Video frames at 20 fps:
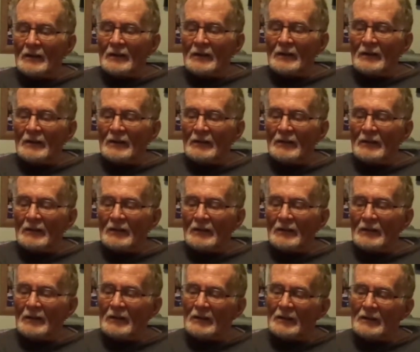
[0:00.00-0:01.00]

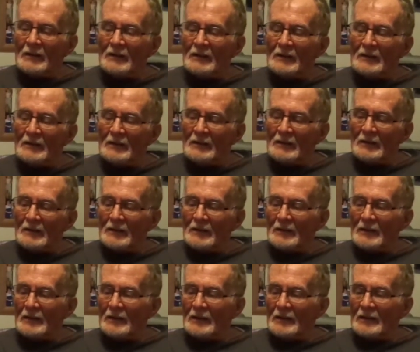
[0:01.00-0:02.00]

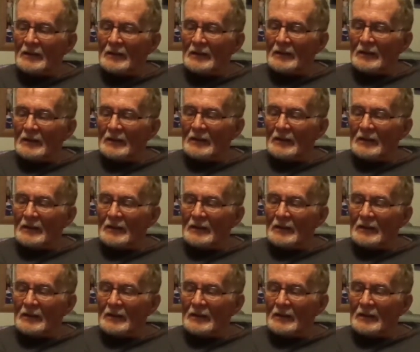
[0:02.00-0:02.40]
This person isn't speaking.